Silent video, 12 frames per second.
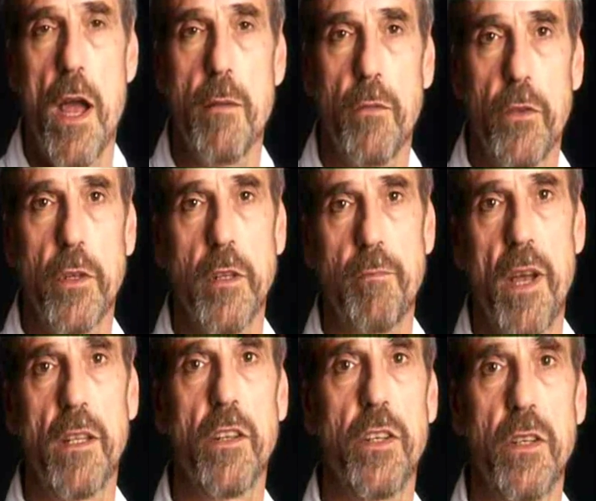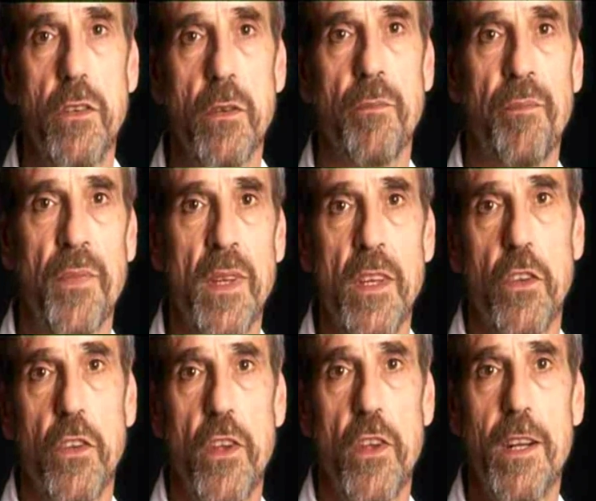the crimes that it punishes.
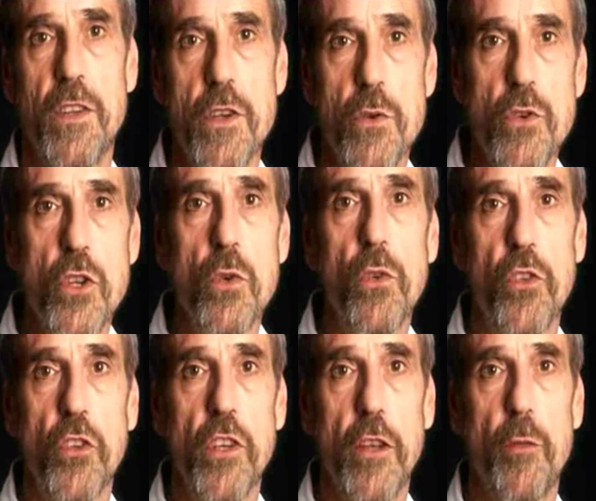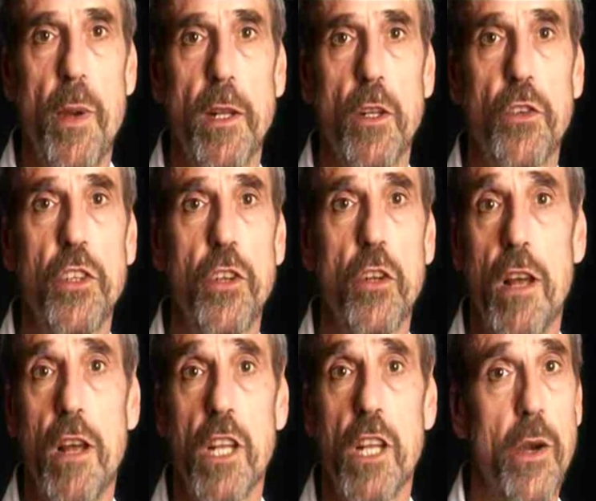Society who use the death penalty
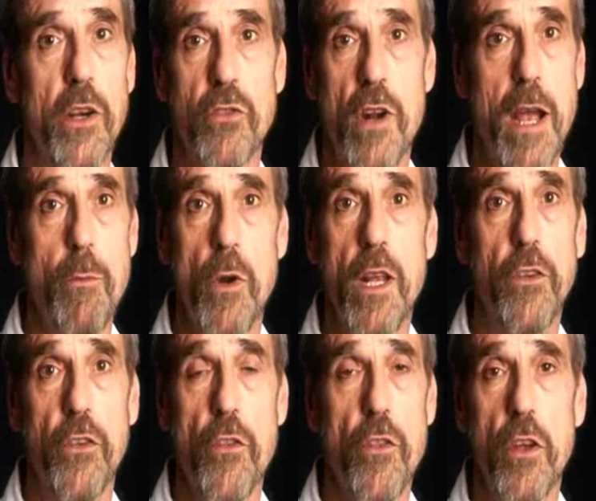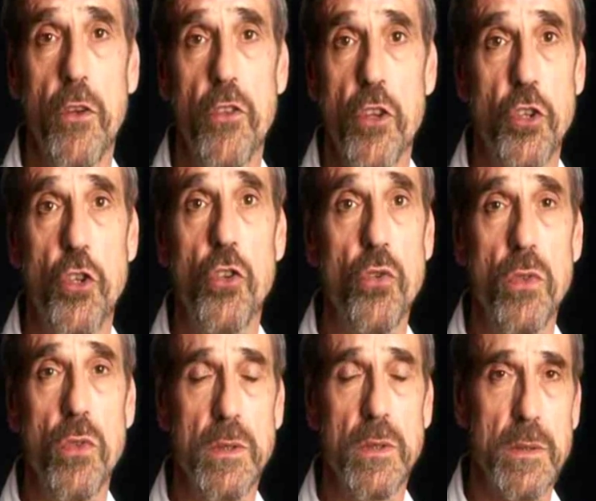don't have lower crime rates than those that
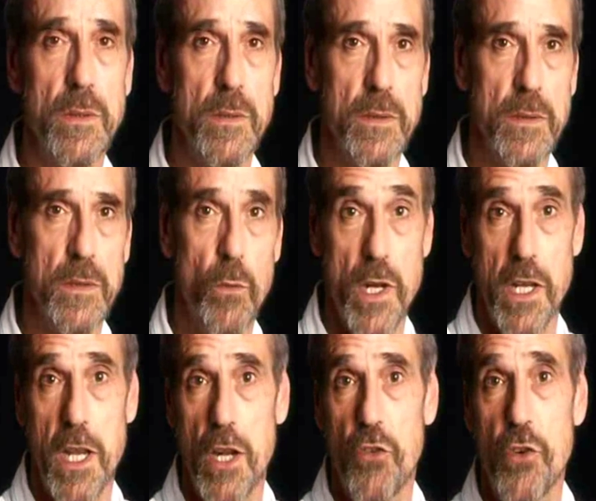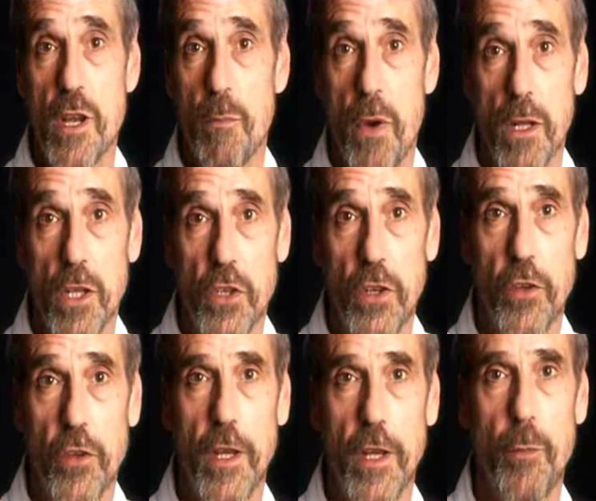do. When a country
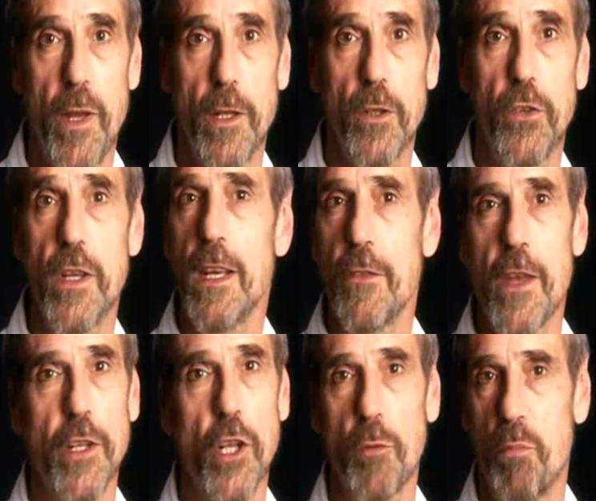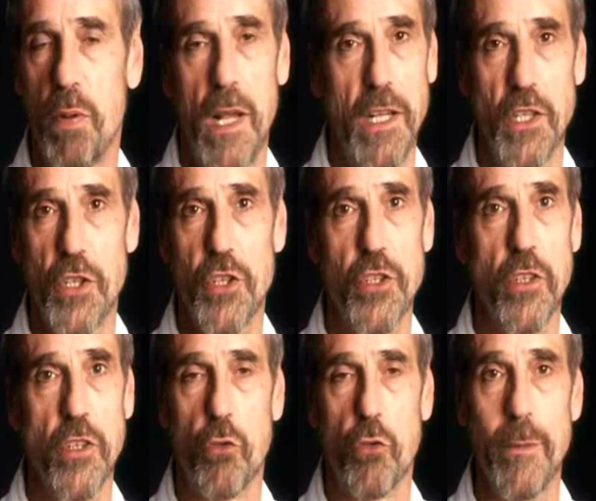abolishes the death penalty, they are not
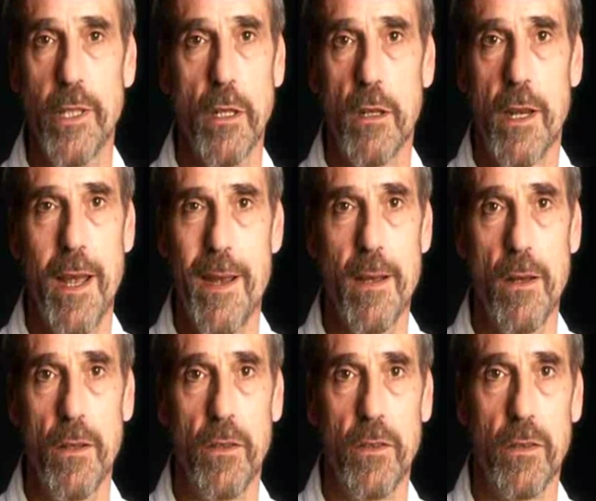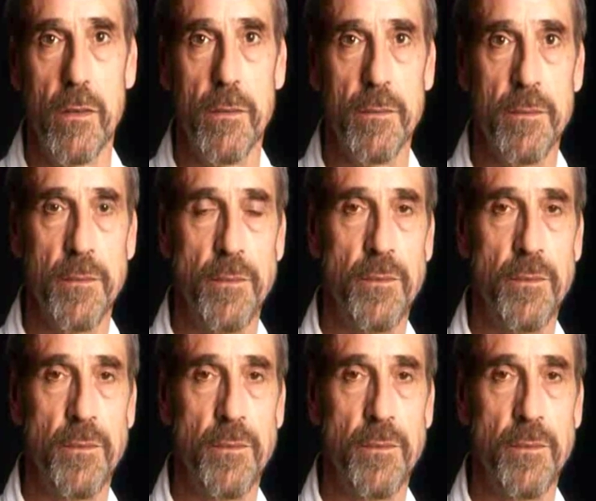plunged into criminal chaos.